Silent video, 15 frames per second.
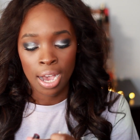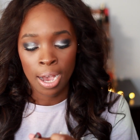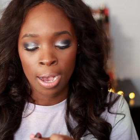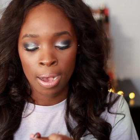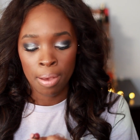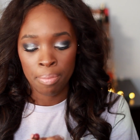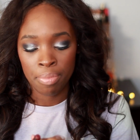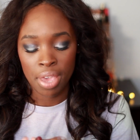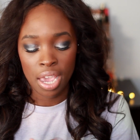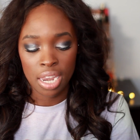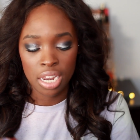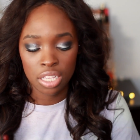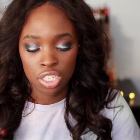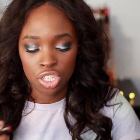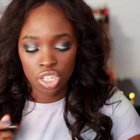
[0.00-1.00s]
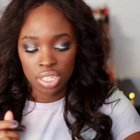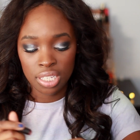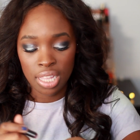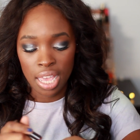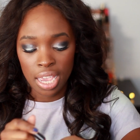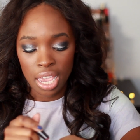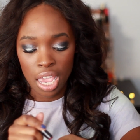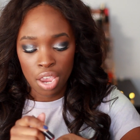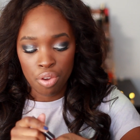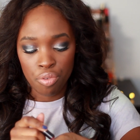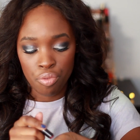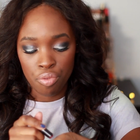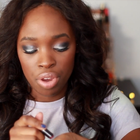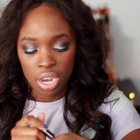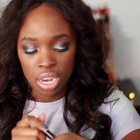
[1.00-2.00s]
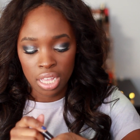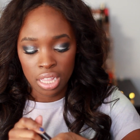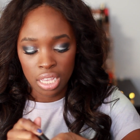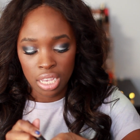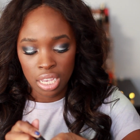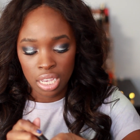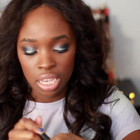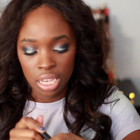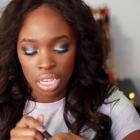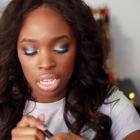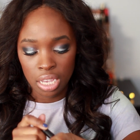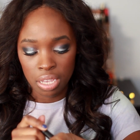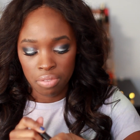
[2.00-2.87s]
Um, and it's just like a really